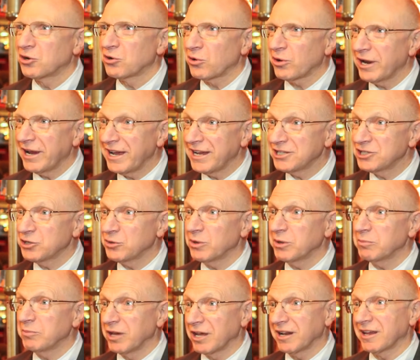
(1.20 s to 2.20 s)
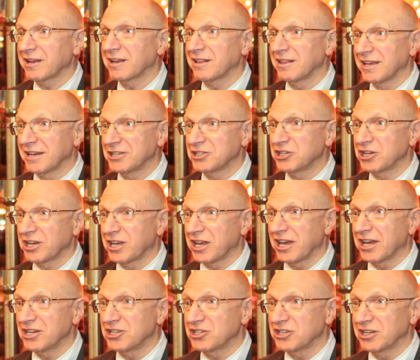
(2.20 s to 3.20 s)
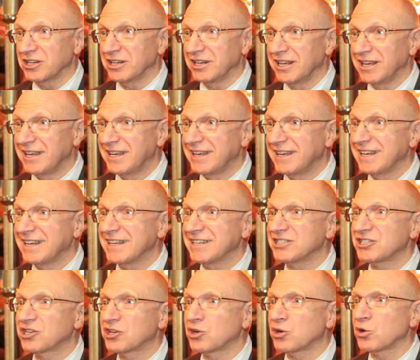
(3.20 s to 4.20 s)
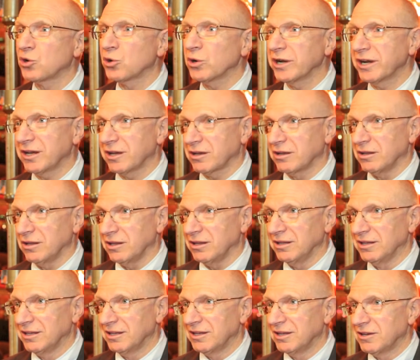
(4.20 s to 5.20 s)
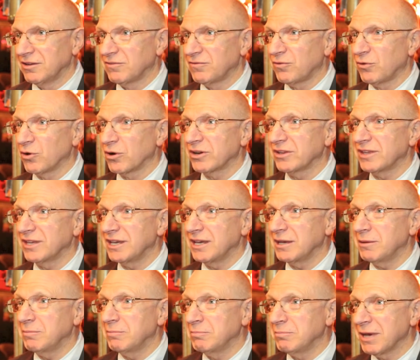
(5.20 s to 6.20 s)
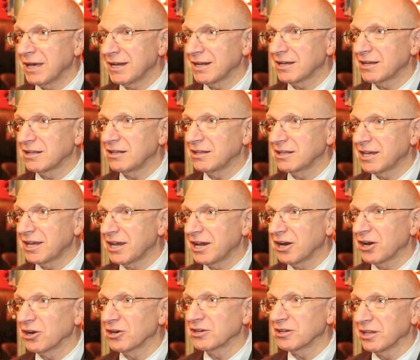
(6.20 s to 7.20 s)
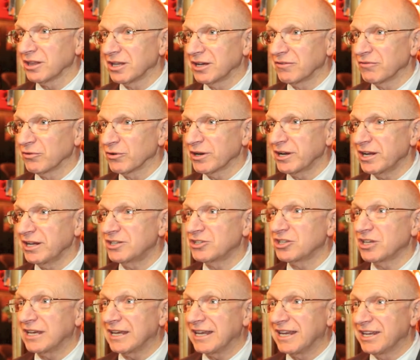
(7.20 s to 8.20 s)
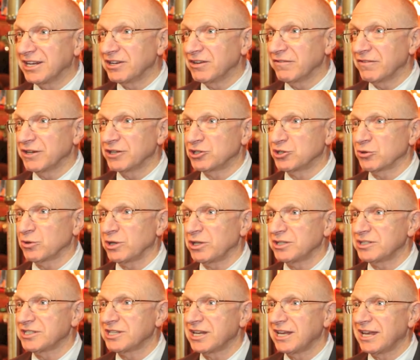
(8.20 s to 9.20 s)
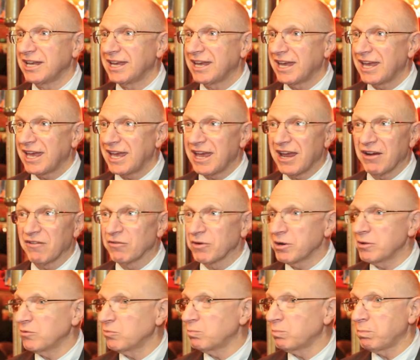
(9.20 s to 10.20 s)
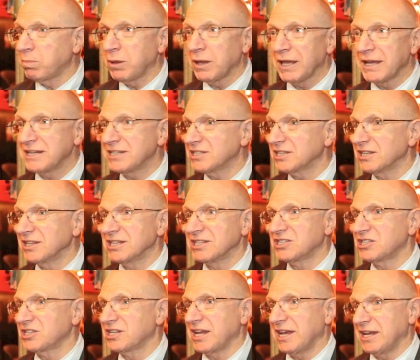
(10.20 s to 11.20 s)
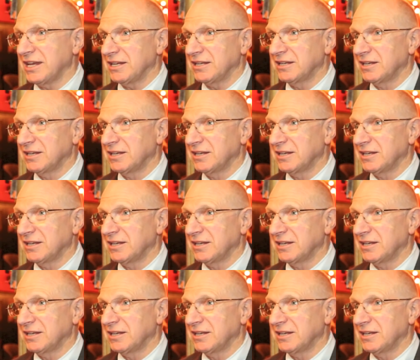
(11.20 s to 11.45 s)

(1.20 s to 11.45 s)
Graduate medical education is critical for the medical care delivery to individuals every place in the state.